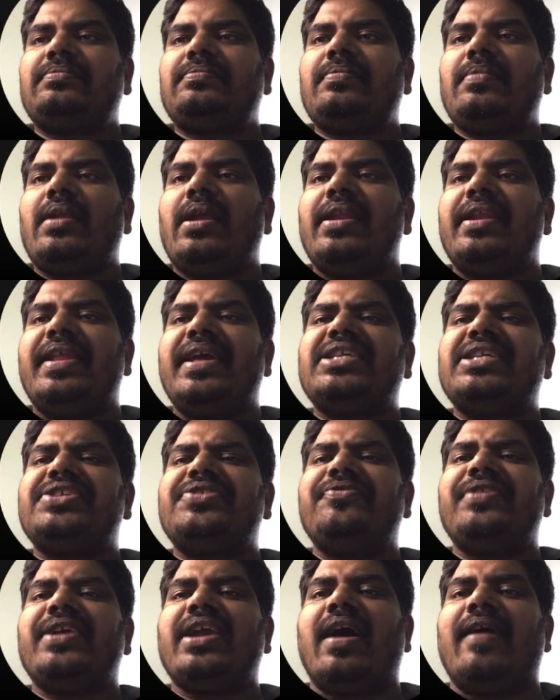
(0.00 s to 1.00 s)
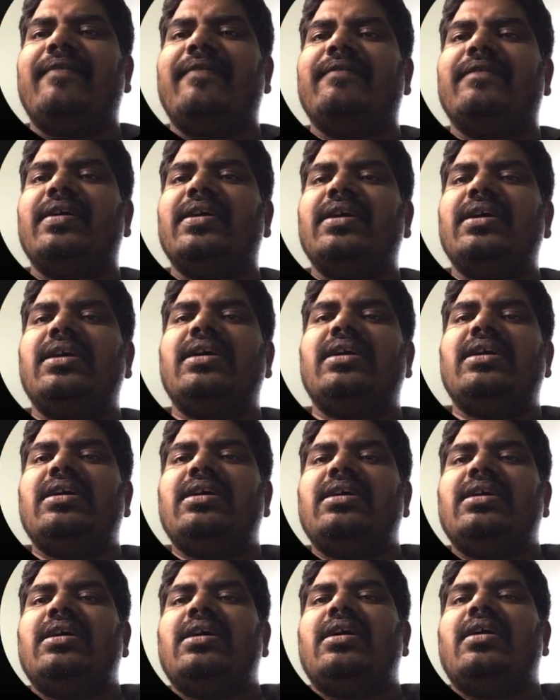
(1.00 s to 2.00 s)
Next we have
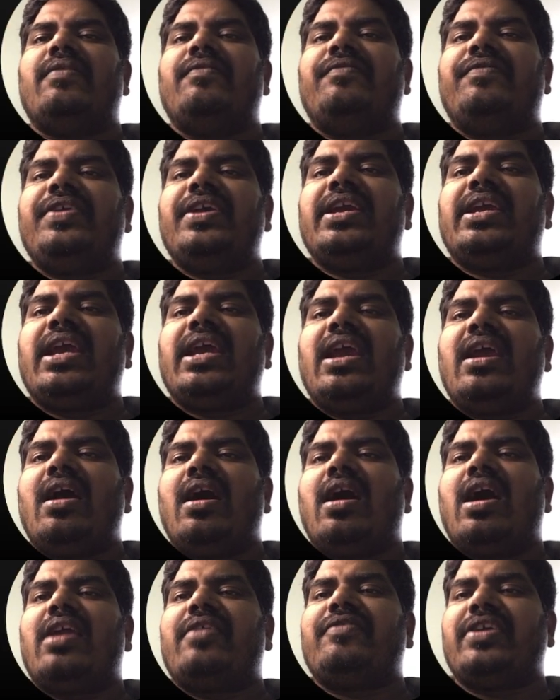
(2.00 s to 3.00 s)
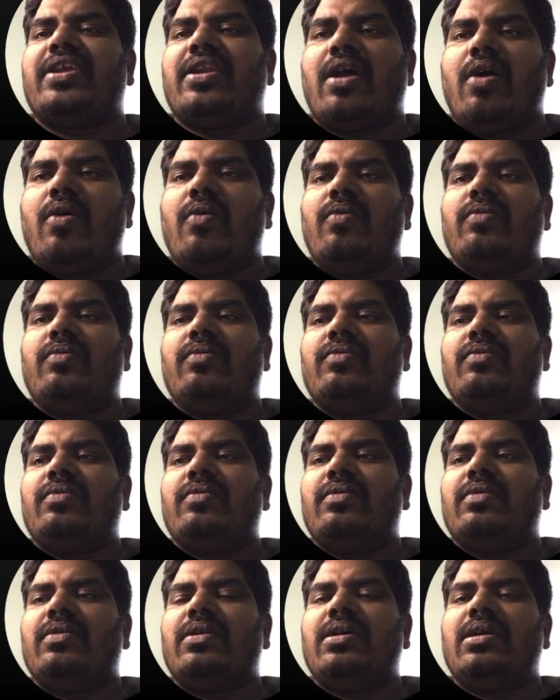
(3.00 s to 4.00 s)
V.K. R.V. Rao,
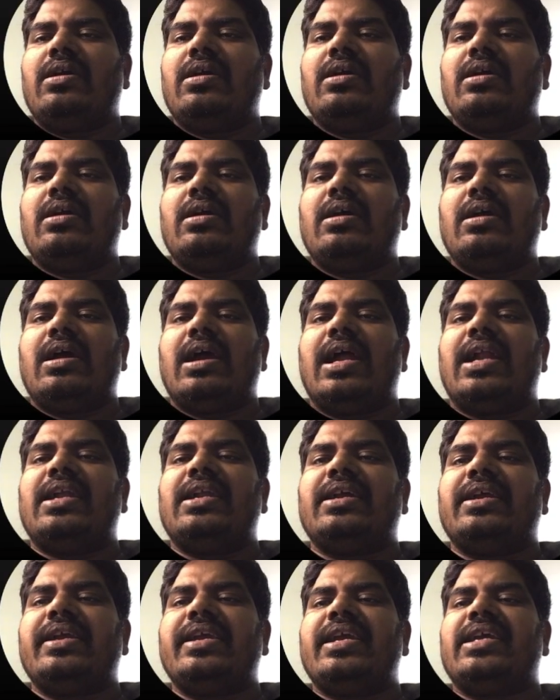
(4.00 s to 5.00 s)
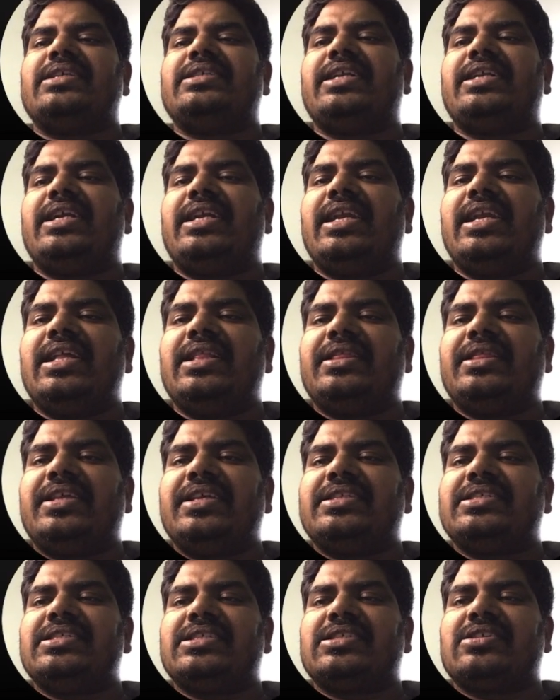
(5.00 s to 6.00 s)
and he has written a
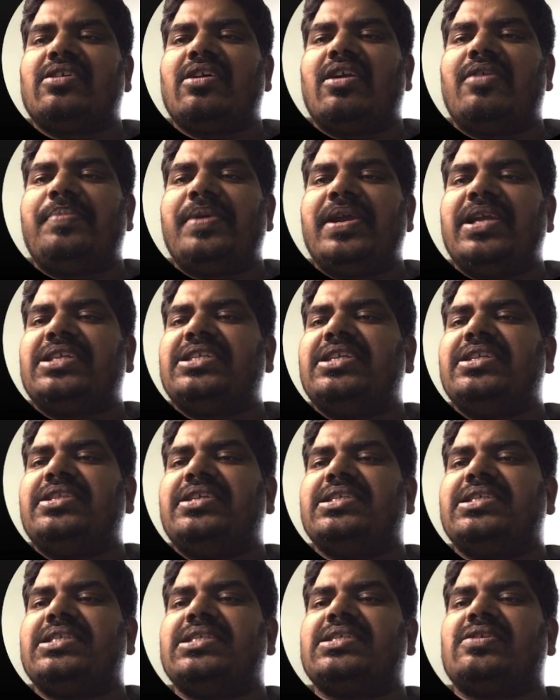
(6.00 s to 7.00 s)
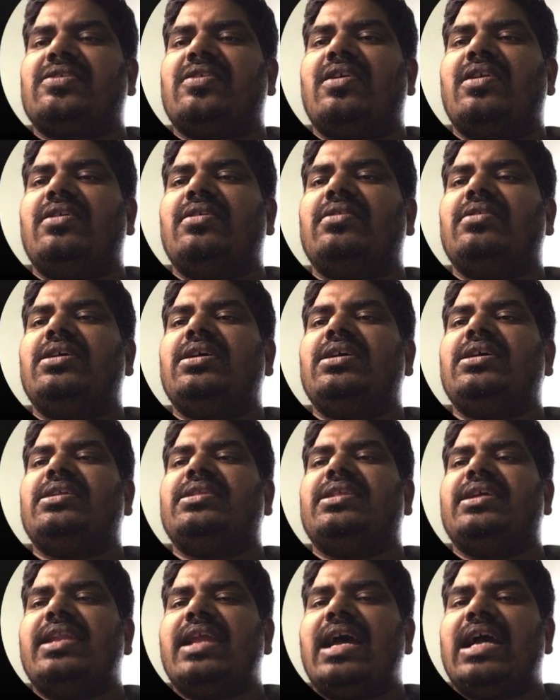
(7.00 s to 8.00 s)
thesis called PhD thesis called The
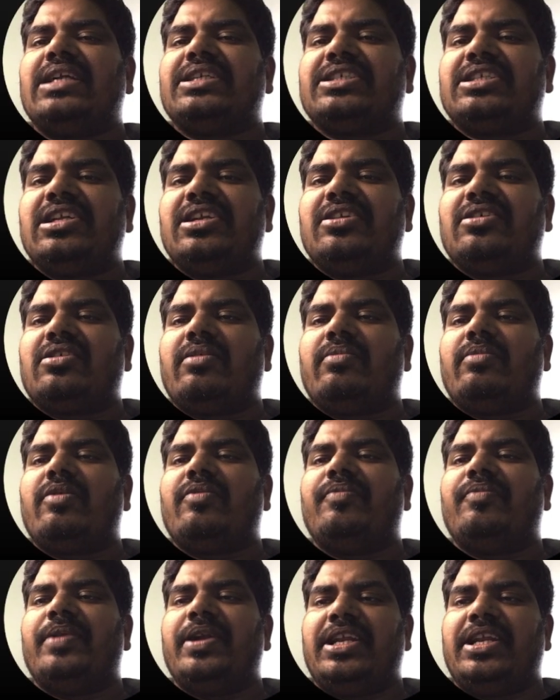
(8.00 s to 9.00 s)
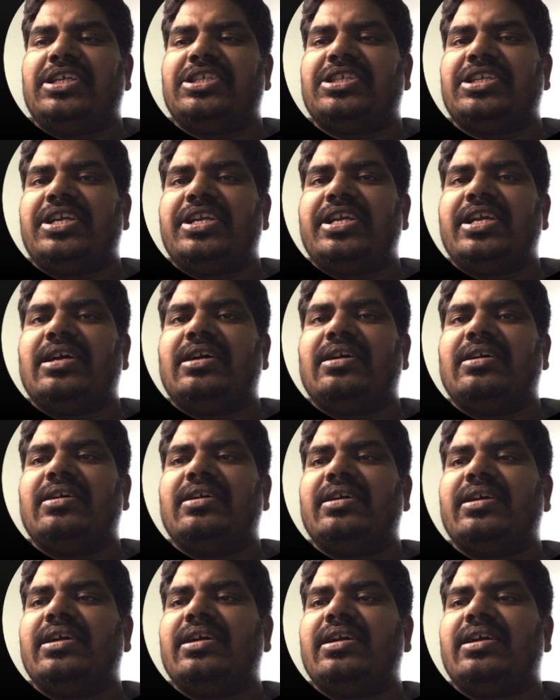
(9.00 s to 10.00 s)
National Income of British India
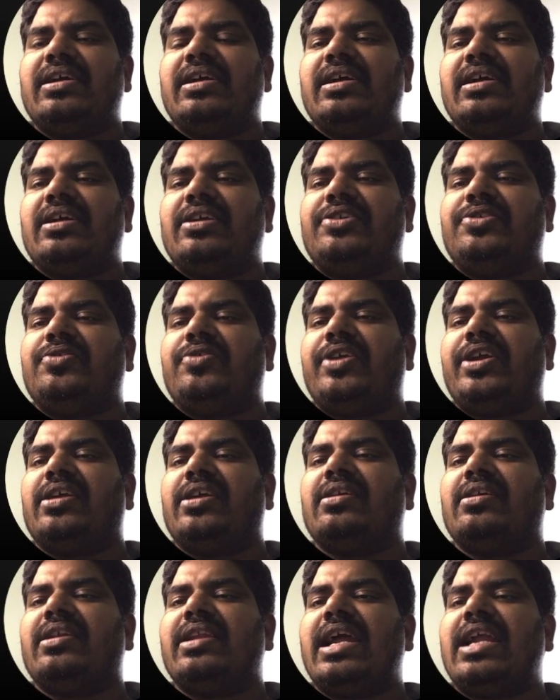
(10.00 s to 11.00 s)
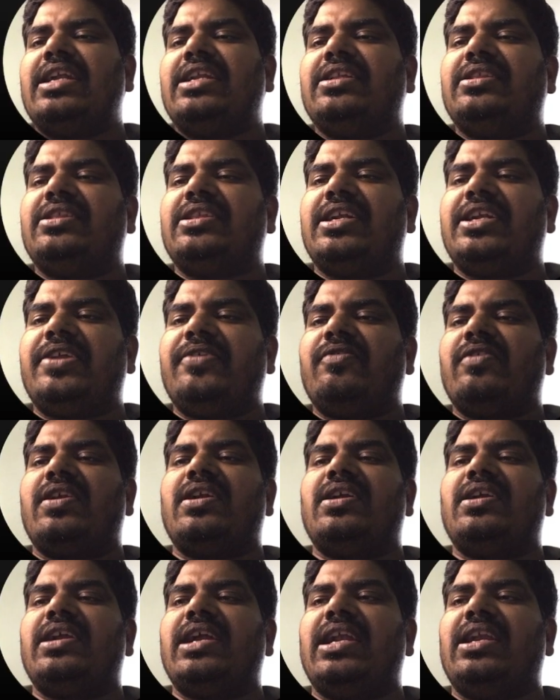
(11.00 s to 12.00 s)
during 1931
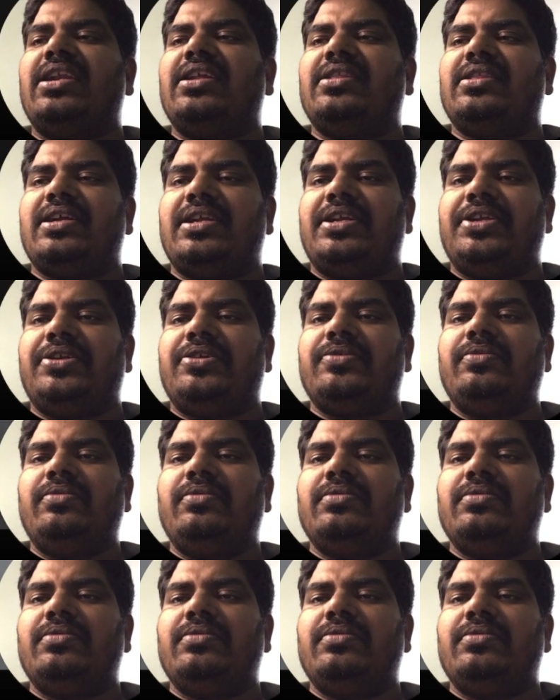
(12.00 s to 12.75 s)
and 1932.